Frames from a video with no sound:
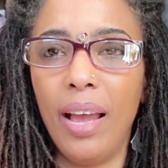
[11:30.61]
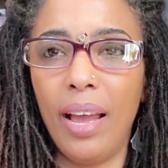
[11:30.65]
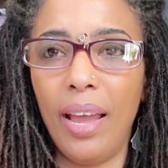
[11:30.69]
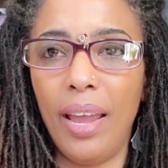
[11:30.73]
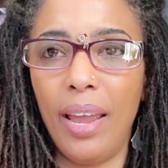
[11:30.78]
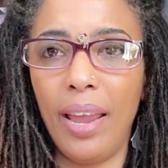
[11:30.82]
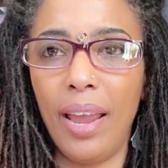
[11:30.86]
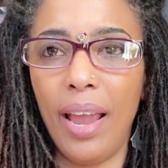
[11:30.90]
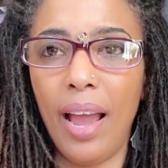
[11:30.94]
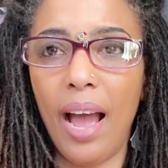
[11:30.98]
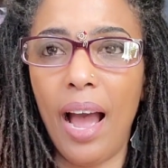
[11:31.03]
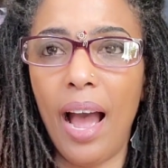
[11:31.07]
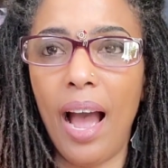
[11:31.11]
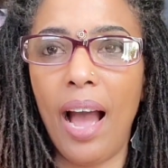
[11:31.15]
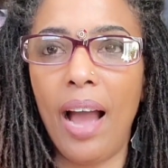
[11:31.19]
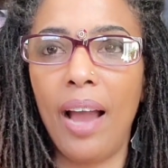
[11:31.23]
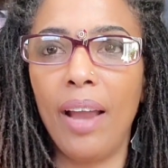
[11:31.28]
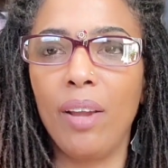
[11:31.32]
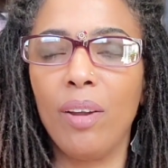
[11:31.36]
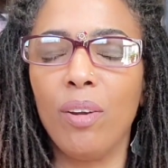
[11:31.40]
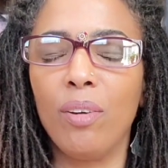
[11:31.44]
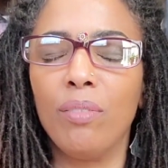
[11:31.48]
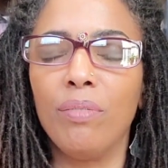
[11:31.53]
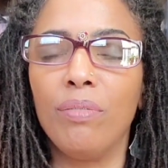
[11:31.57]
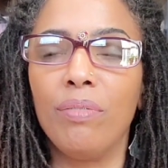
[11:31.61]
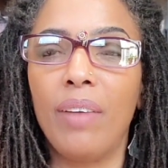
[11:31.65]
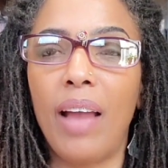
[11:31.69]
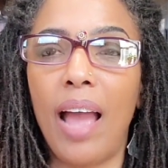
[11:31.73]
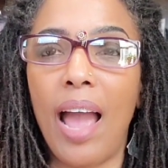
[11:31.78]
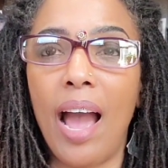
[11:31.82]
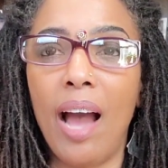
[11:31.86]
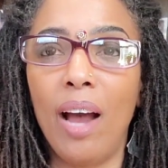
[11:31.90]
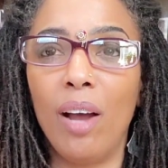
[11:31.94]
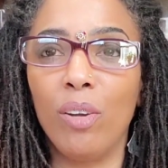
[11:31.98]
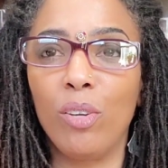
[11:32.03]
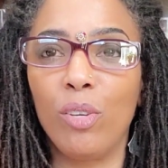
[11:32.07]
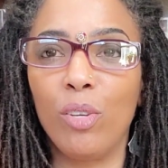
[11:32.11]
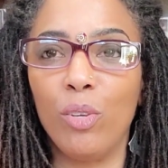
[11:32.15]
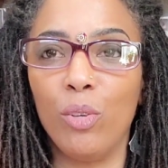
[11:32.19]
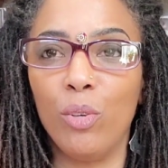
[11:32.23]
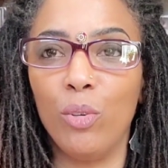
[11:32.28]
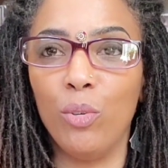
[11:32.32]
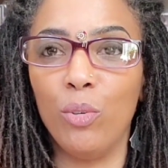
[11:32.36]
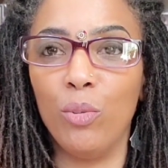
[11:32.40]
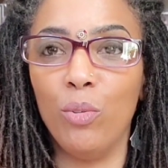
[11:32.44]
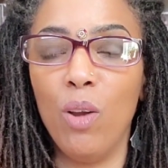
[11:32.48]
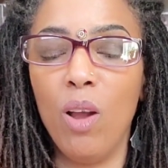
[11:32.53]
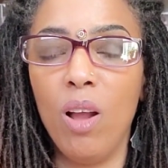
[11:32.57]
a higher
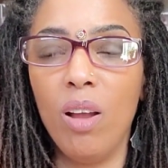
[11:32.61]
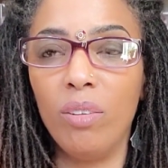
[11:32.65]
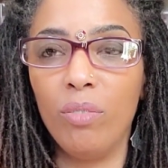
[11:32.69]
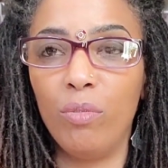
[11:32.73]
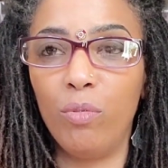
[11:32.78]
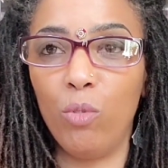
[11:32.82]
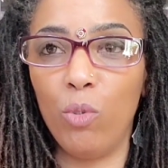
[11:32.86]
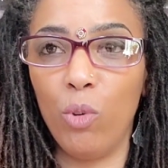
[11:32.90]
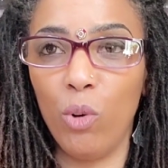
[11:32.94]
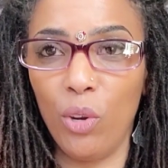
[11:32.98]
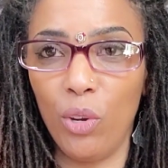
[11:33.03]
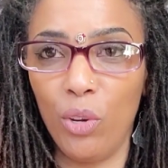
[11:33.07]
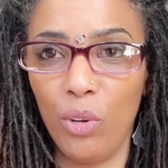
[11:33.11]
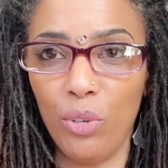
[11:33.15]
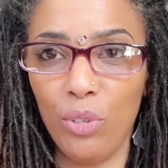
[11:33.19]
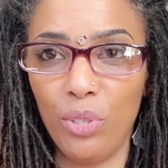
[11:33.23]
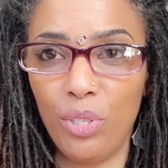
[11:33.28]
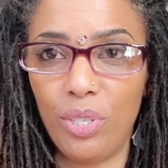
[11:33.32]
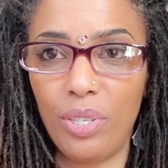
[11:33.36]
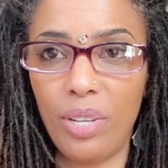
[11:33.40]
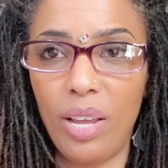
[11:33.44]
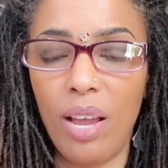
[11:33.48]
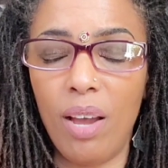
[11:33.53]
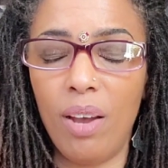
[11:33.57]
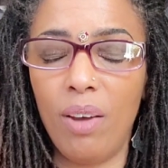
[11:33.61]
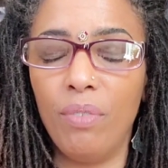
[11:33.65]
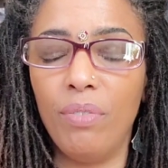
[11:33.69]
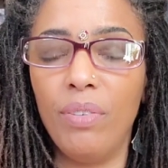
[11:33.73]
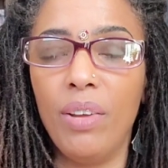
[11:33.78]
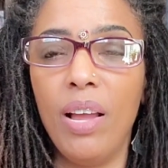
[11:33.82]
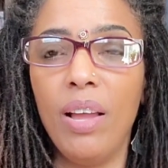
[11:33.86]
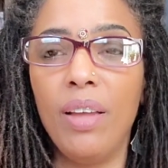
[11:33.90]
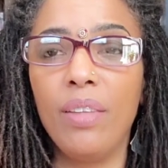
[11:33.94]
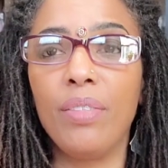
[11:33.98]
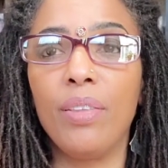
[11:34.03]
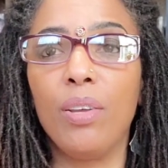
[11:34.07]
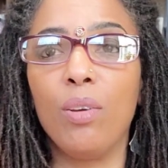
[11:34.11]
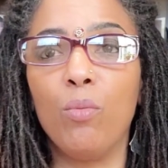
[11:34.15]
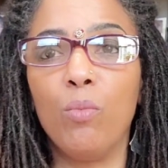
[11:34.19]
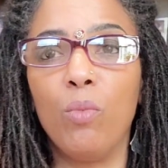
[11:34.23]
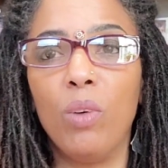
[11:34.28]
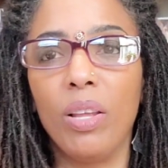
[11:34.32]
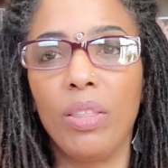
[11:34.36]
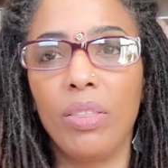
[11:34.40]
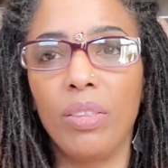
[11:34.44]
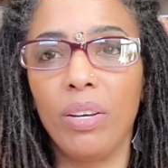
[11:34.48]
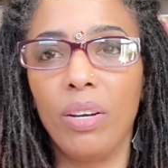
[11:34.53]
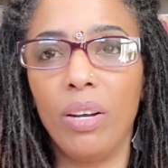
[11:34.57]
value for yourself than
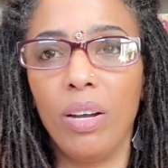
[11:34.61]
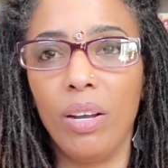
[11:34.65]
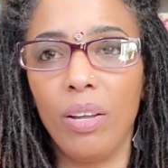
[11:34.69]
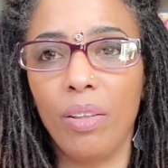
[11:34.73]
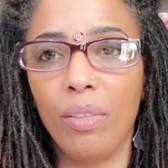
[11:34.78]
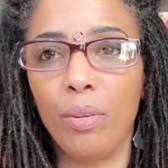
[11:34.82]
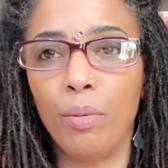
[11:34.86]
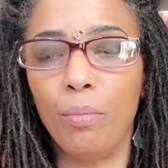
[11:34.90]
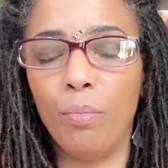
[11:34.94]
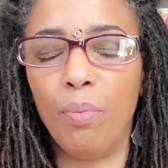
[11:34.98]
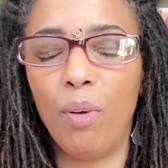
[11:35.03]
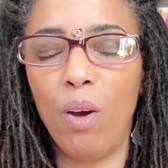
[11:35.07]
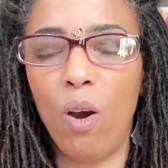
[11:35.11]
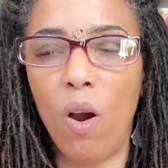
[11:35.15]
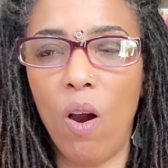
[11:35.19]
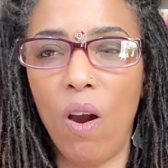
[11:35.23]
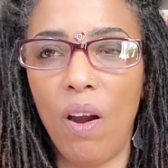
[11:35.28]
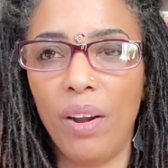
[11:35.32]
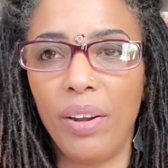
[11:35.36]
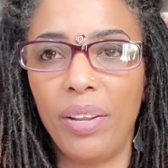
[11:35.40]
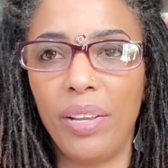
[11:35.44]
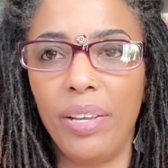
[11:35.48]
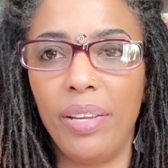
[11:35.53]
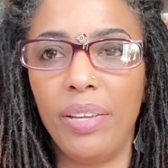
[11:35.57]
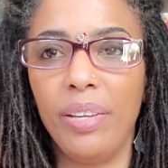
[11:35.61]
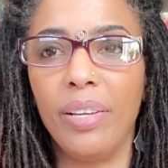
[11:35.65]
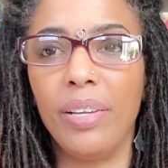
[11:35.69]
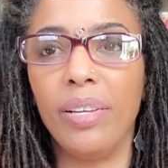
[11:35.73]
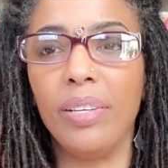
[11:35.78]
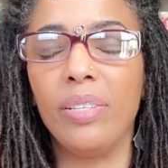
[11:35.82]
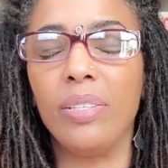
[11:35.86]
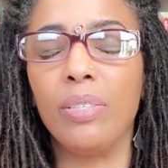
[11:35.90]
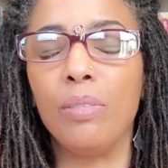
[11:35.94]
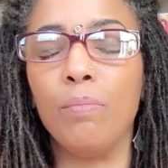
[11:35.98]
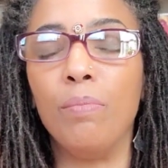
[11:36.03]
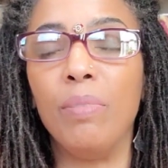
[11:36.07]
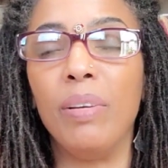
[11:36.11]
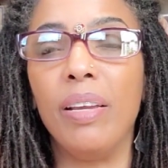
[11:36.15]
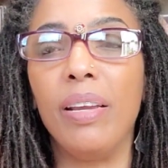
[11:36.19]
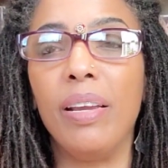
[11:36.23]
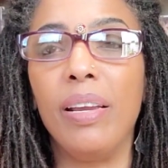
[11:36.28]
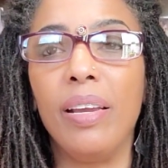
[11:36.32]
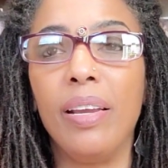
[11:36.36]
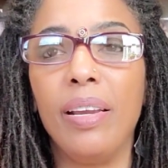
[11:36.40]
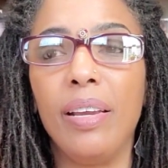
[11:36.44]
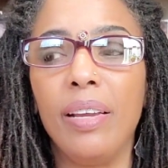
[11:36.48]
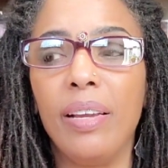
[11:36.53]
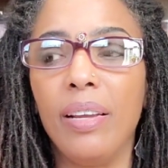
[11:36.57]
what the other party is
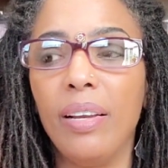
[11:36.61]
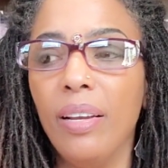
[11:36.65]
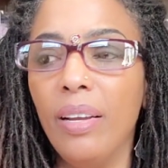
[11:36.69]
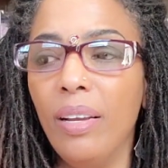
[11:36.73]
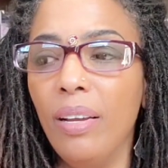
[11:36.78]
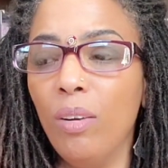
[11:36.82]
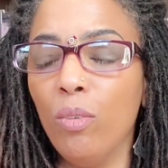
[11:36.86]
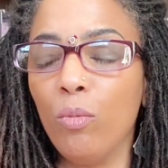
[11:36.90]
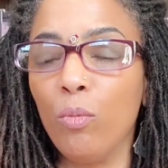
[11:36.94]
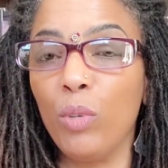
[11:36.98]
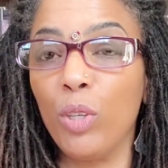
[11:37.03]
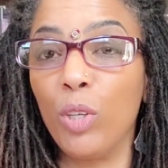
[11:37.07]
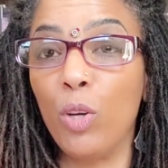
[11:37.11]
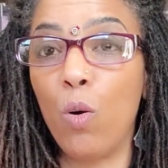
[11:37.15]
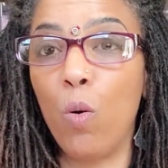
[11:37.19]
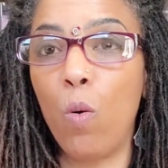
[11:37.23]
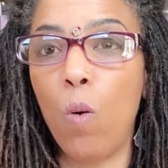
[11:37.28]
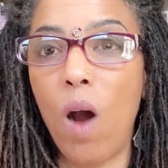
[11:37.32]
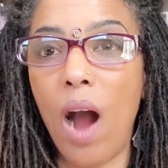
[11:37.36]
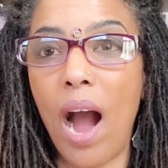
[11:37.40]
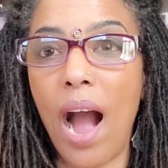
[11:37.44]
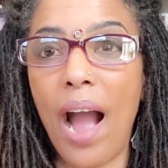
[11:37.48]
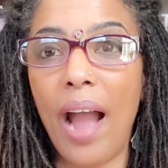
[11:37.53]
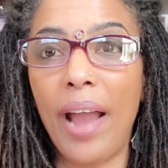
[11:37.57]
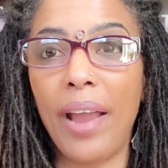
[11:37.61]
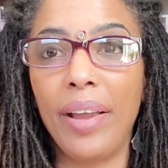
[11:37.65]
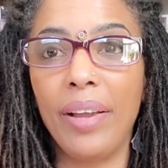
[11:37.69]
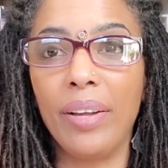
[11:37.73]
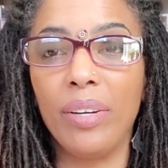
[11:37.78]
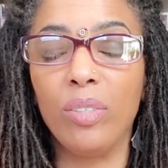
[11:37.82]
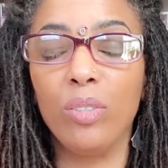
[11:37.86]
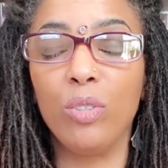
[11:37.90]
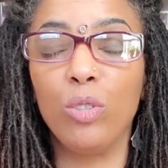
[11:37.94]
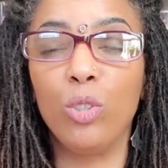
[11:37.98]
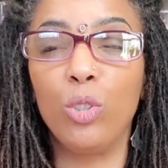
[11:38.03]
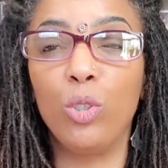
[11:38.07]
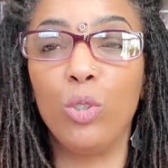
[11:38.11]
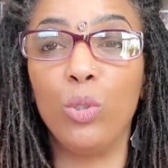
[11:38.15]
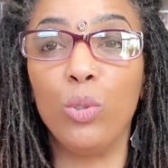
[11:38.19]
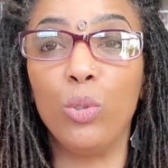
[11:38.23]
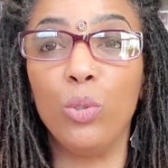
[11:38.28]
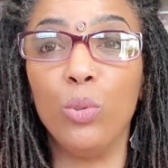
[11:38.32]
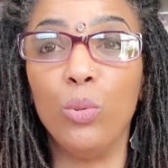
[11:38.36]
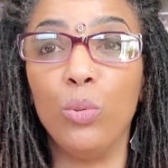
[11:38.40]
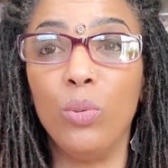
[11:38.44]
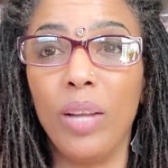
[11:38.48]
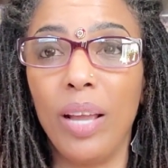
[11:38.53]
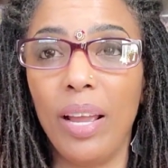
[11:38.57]
being required
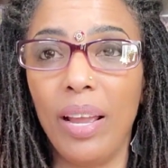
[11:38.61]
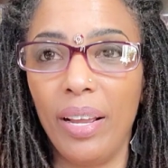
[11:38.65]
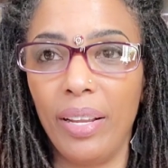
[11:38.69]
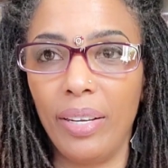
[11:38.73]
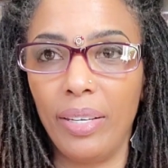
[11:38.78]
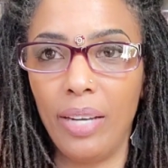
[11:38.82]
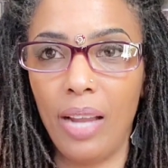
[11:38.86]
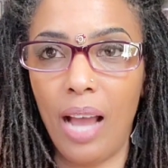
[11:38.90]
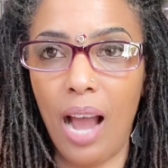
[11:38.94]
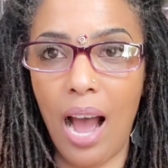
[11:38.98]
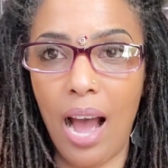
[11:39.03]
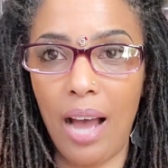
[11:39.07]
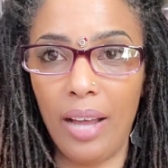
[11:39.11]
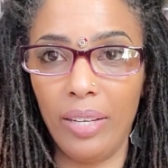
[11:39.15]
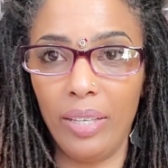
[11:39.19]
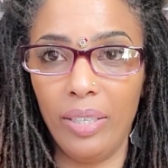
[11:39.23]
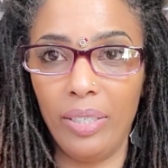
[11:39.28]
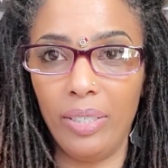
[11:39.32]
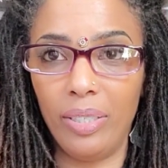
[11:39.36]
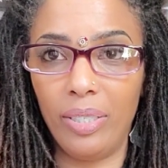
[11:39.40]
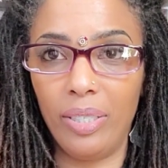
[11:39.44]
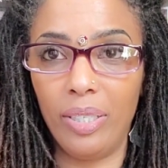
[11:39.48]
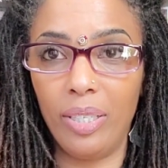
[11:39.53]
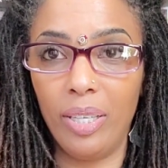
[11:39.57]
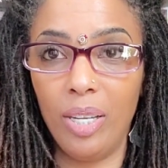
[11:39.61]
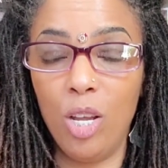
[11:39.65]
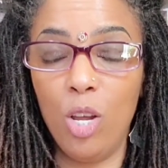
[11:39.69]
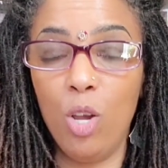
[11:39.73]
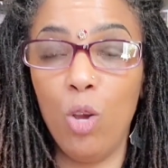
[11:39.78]
to acknowledge.